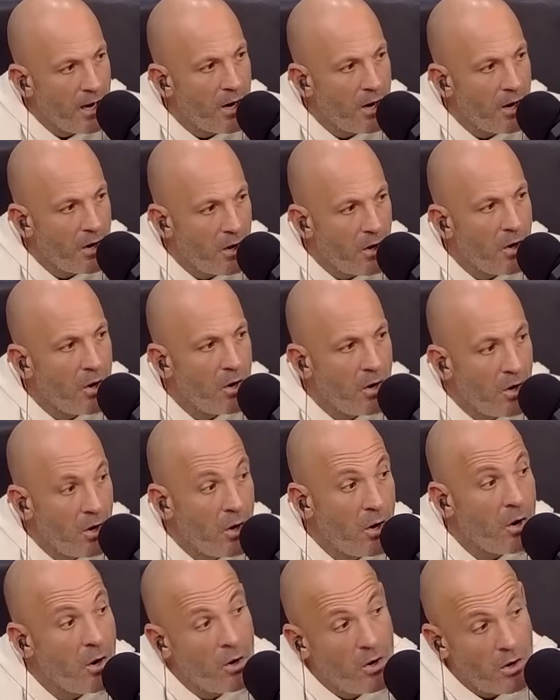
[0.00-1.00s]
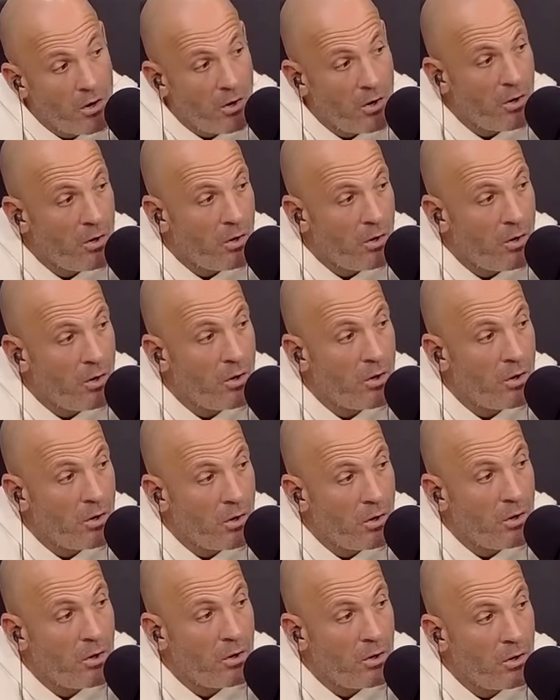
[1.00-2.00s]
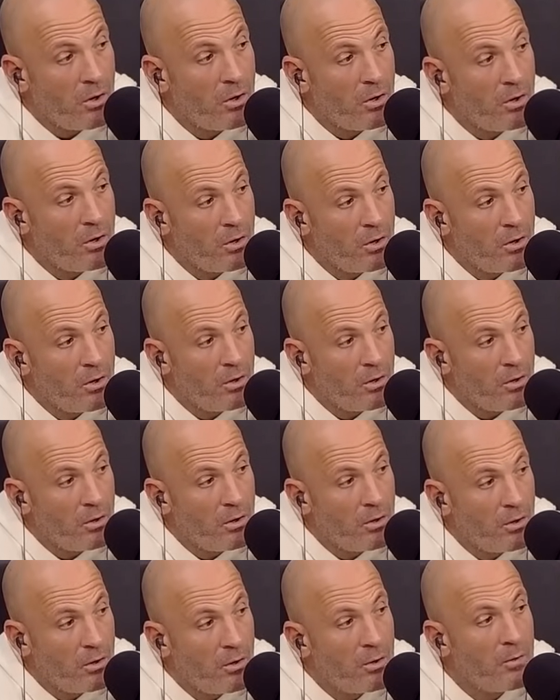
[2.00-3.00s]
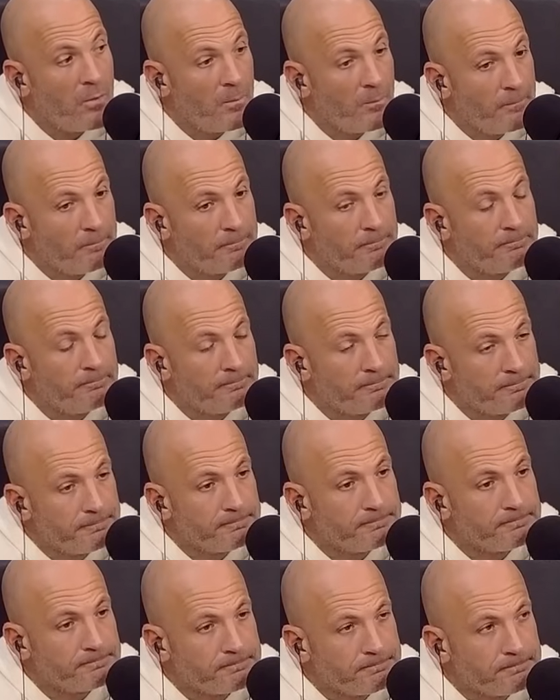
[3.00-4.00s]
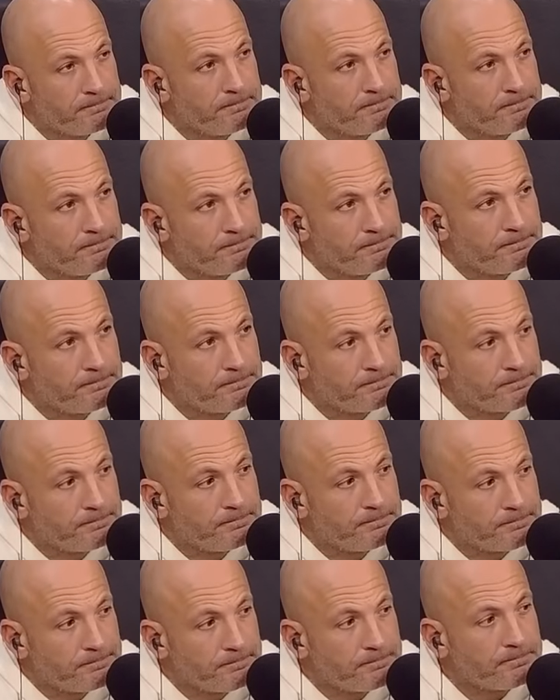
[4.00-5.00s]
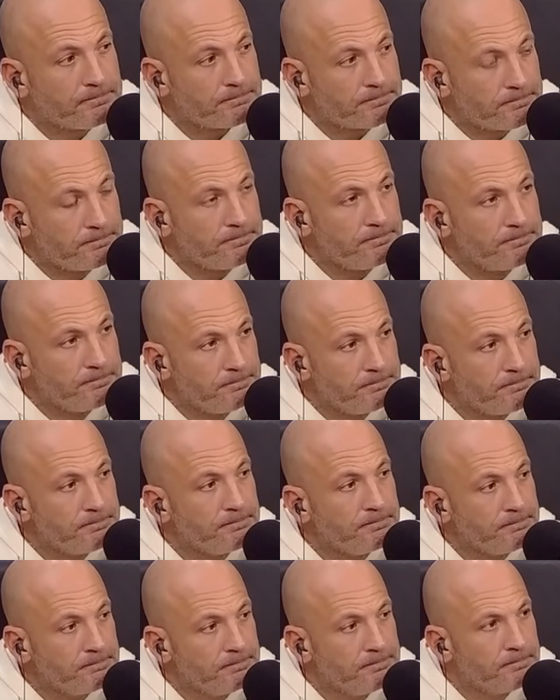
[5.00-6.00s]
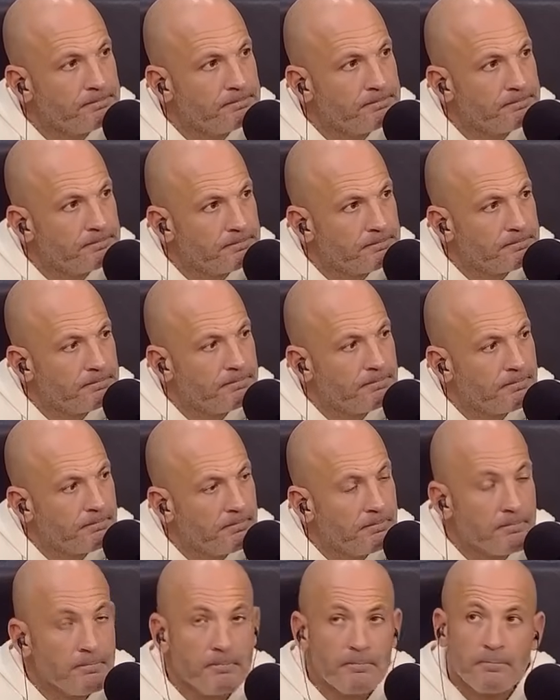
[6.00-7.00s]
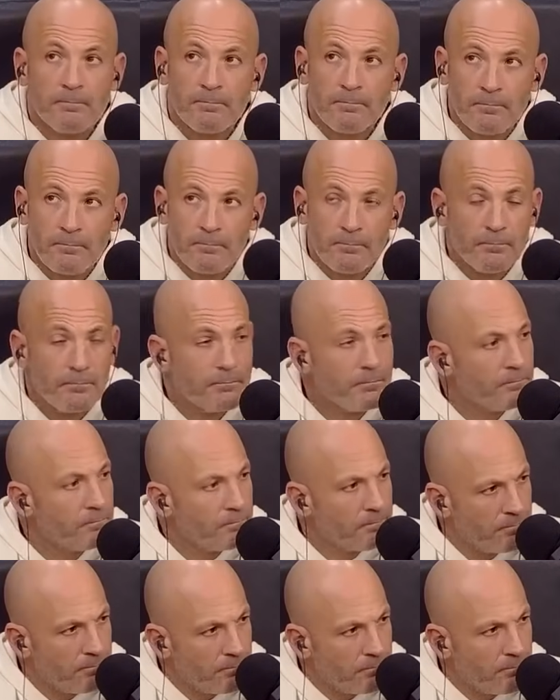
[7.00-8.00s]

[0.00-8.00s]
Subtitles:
(silent)